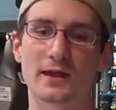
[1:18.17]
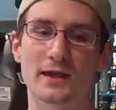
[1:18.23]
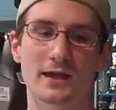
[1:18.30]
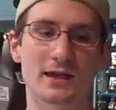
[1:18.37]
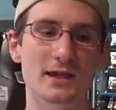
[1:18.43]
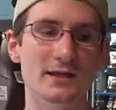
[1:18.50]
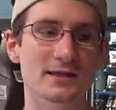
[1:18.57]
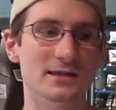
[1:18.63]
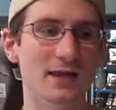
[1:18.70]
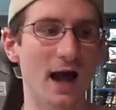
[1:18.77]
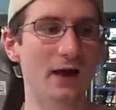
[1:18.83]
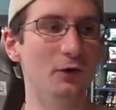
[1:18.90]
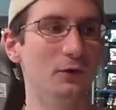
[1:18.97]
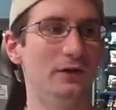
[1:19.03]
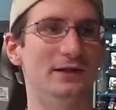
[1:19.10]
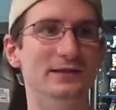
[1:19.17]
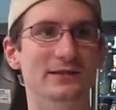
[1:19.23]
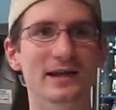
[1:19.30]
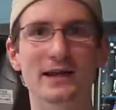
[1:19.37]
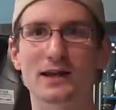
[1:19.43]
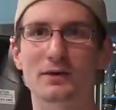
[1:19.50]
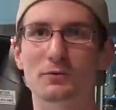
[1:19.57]
he not only
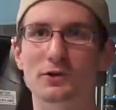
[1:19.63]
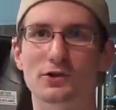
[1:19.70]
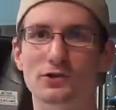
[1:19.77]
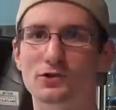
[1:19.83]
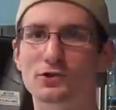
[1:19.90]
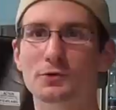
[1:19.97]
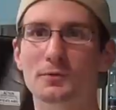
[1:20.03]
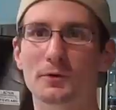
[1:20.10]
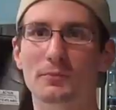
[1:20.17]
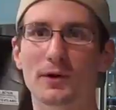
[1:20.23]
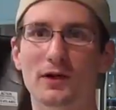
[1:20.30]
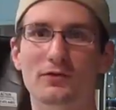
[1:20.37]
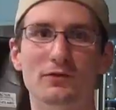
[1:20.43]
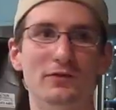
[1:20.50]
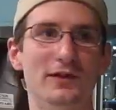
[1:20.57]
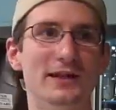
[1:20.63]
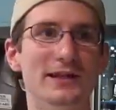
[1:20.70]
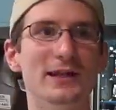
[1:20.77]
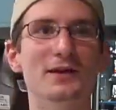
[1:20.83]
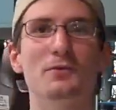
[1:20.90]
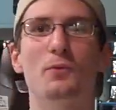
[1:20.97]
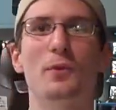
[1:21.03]
did it, which is super impressive, he
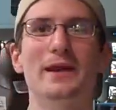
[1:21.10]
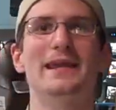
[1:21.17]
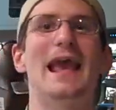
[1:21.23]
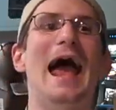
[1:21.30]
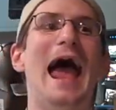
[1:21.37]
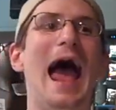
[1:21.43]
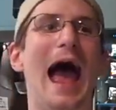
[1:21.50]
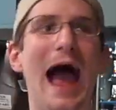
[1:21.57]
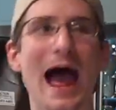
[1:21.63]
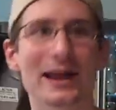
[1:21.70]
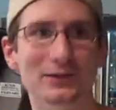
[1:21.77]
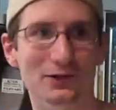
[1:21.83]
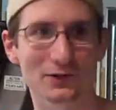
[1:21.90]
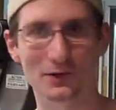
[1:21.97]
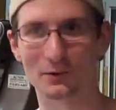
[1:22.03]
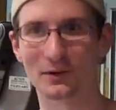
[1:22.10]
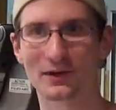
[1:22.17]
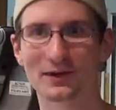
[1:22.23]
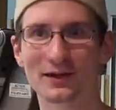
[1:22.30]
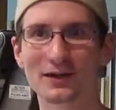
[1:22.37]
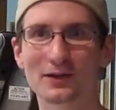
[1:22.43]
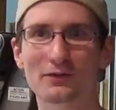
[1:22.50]
did it when he had to do it
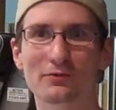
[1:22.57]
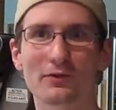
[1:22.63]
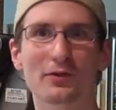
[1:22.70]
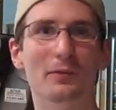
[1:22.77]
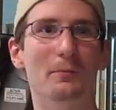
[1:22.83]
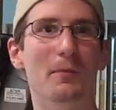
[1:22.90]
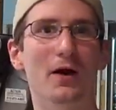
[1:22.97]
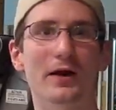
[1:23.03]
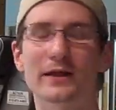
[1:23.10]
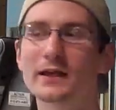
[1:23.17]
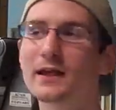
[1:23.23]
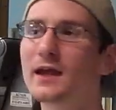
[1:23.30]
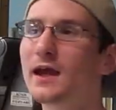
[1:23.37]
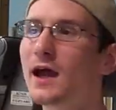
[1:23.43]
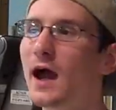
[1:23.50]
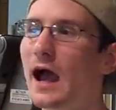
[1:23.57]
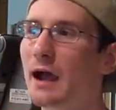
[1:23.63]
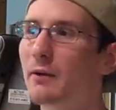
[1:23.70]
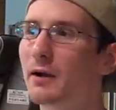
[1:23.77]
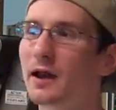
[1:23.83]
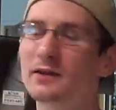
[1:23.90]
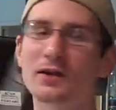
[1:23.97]
mm-hmm. for the money.
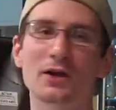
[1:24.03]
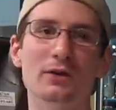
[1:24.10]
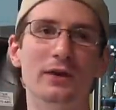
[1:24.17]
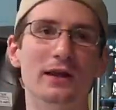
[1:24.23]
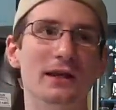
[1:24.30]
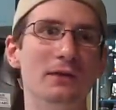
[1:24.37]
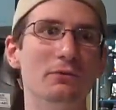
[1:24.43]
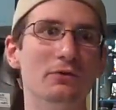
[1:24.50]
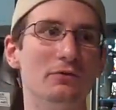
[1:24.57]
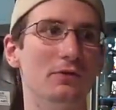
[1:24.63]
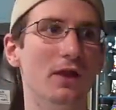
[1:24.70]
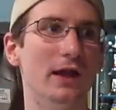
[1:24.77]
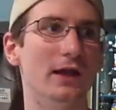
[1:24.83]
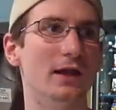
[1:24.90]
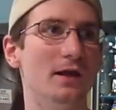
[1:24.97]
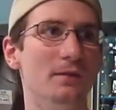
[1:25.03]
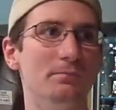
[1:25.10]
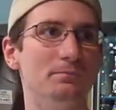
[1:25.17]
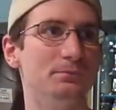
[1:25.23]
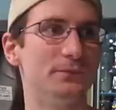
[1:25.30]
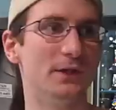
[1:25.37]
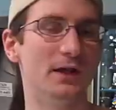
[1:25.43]
And when I tell you that he was like
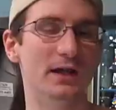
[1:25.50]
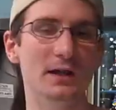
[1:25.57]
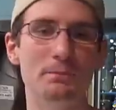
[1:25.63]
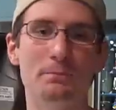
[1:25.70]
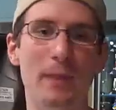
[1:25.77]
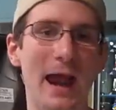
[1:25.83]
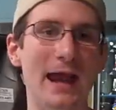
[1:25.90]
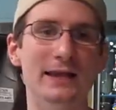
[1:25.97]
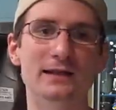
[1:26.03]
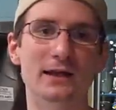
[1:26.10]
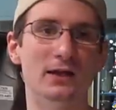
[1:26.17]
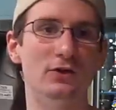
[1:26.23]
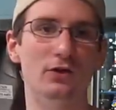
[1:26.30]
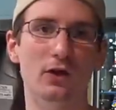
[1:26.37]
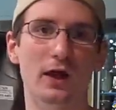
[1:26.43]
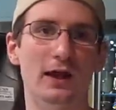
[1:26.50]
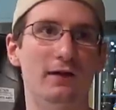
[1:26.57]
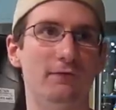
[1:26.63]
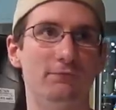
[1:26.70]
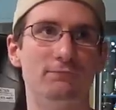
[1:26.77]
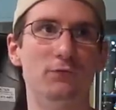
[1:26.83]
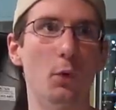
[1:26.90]
he banked in like
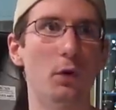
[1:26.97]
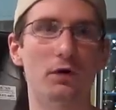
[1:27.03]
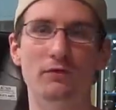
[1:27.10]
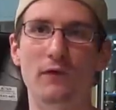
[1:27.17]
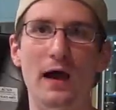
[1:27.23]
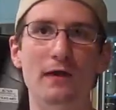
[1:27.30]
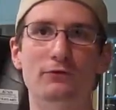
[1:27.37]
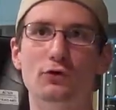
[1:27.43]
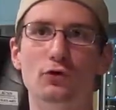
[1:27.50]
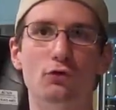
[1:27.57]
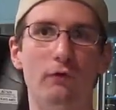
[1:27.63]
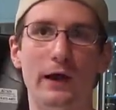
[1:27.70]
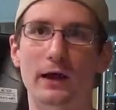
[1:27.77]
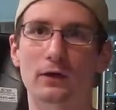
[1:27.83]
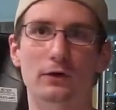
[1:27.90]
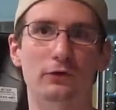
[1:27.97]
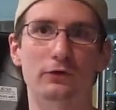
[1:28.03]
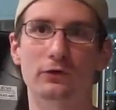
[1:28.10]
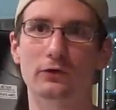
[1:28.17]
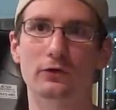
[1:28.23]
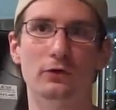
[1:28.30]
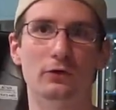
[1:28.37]
four or five two
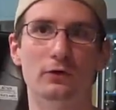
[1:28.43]
railers.